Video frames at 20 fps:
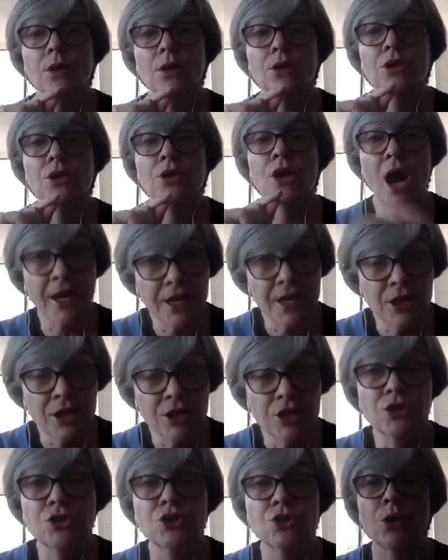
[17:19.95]
not
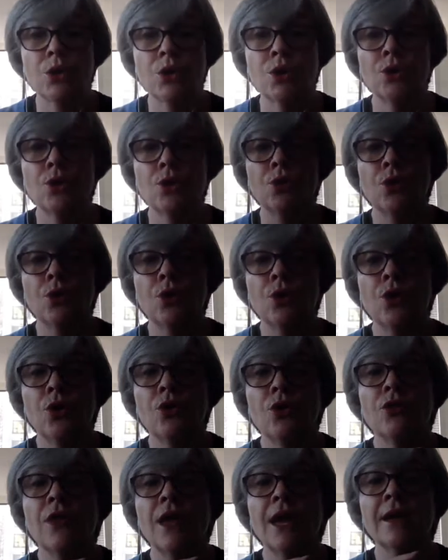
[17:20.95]
unusual
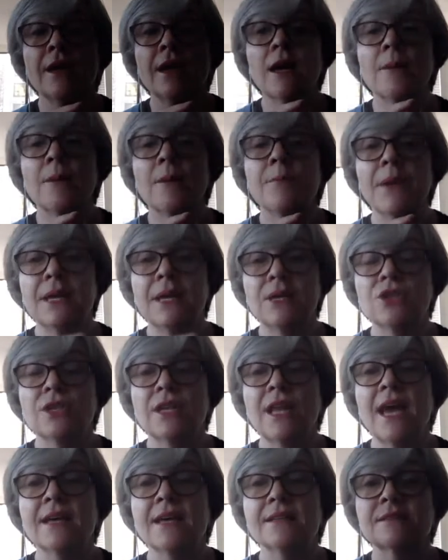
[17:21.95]
that a
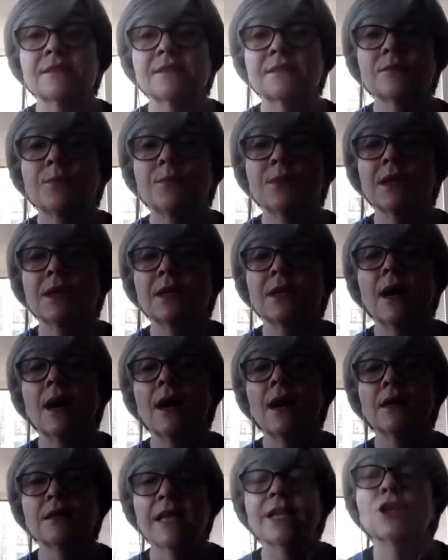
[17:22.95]
patient has to be
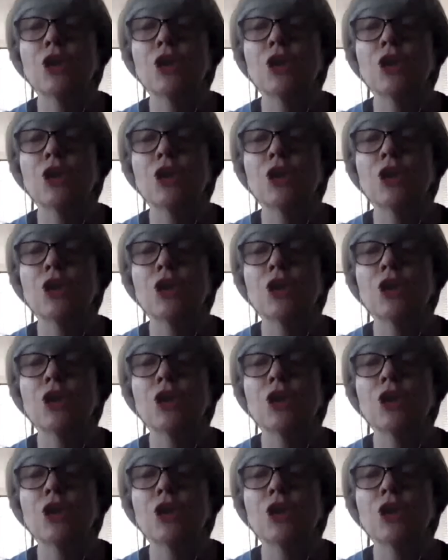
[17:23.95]
uh,